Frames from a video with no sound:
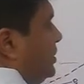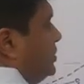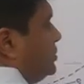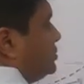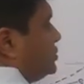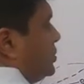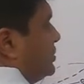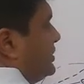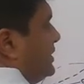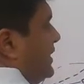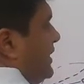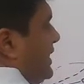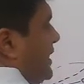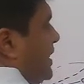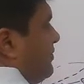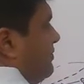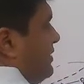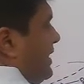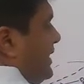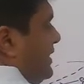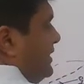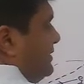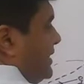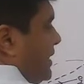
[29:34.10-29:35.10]
So the ray of
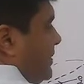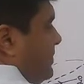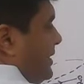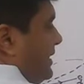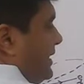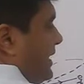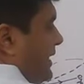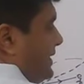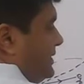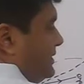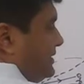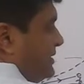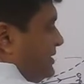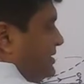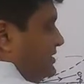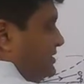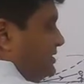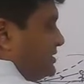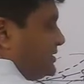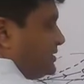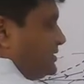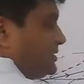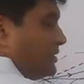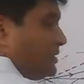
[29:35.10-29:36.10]
light is coming like
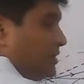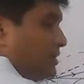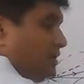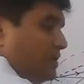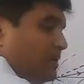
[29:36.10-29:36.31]
this.